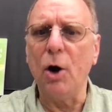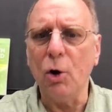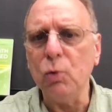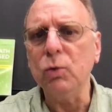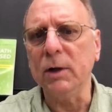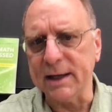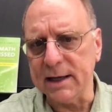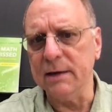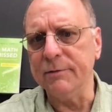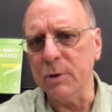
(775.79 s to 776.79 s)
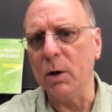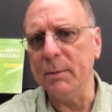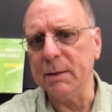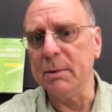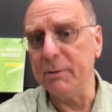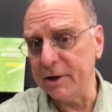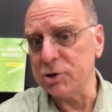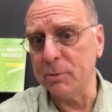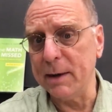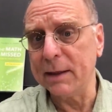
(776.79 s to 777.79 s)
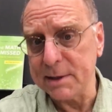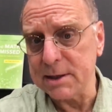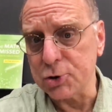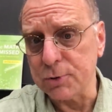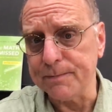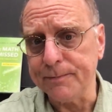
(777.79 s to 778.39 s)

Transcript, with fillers: only if you want to become a professional mathematician.